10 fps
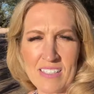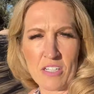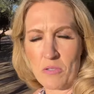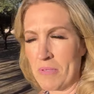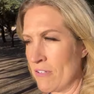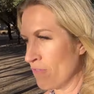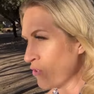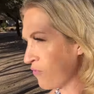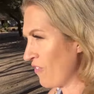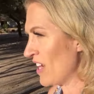and it'll be a
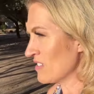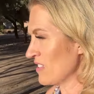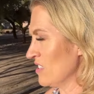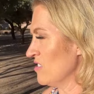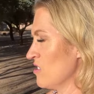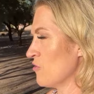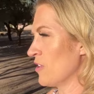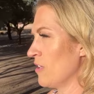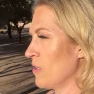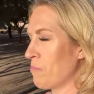view fence, considered
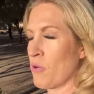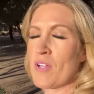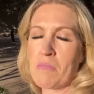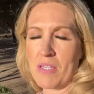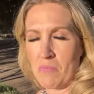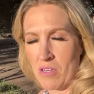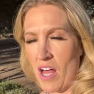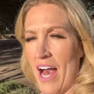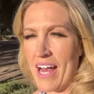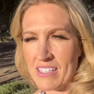a premium
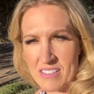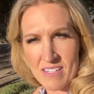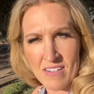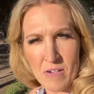lot.